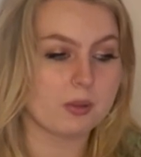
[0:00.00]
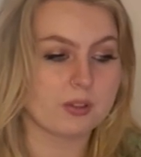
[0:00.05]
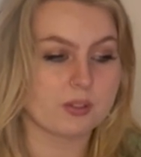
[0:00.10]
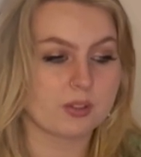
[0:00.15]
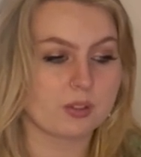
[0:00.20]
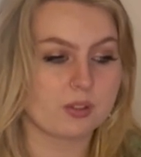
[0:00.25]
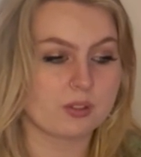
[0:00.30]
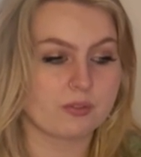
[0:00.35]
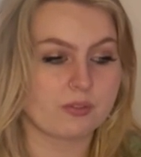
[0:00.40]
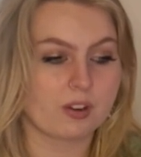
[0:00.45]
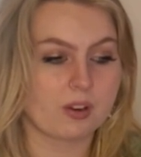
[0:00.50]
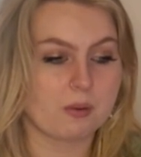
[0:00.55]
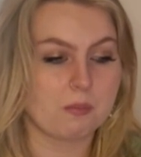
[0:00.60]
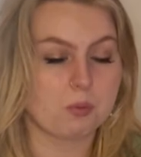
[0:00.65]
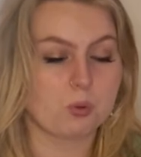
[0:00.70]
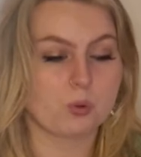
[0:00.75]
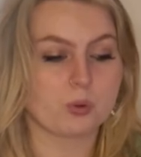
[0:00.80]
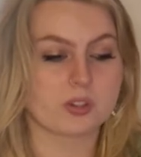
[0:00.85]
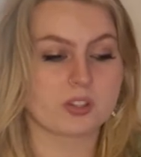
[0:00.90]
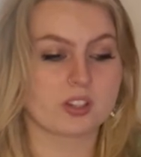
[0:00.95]
So it's very
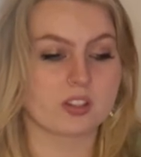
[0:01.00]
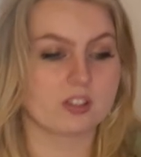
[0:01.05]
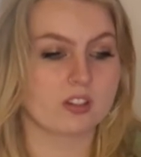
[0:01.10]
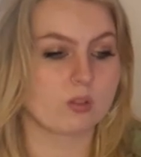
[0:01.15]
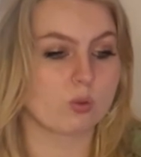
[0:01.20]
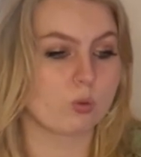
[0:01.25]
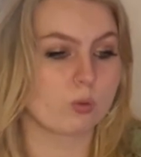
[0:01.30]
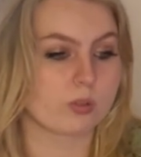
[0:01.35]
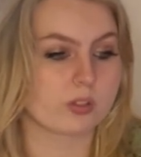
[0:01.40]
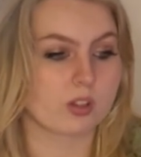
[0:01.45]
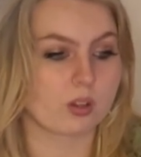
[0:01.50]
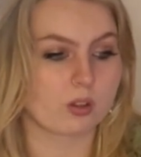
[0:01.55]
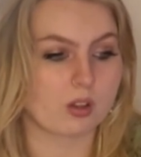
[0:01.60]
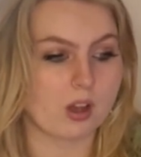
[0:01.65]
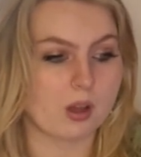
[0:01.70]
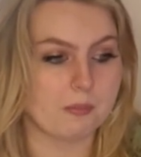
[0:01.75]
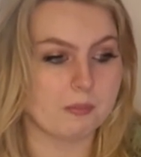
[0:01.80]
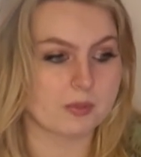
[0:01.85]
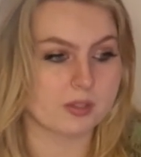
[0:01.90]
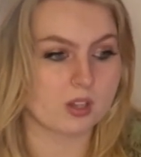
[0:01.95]
important. Also
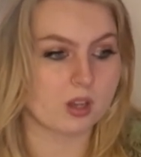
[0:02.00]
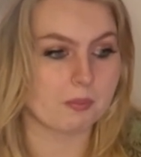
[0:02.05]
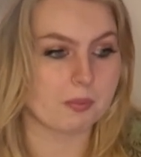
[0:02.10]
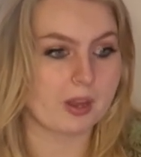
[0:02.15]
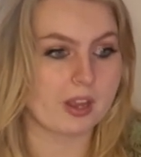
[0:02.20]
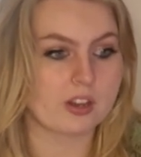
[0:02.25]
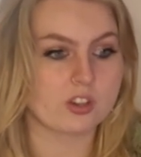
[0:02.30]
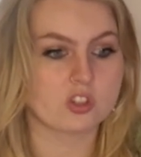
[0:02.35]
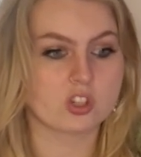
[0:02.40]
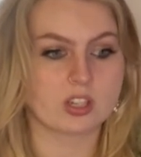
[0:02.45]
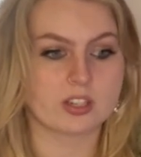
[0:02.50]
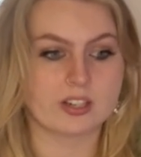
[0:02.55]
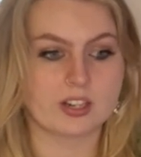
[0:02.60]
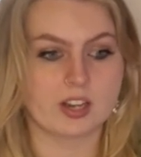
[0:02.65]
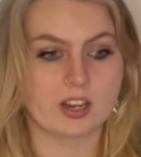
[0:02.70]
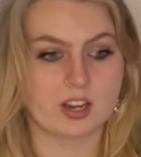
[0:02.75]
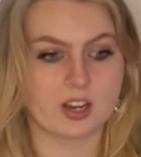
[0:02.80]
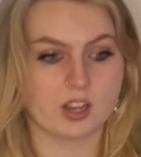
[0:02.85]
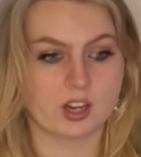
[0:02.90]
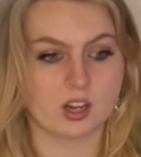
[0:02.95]
comes up
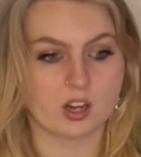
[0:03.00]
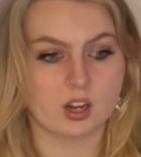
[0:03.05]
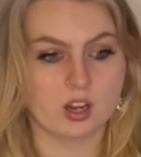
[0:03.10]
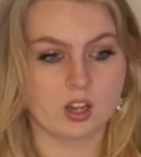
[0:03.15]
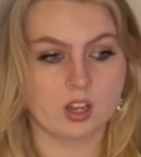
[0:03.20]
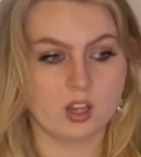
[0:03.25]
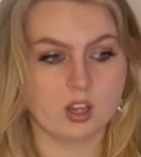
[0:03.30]
actually in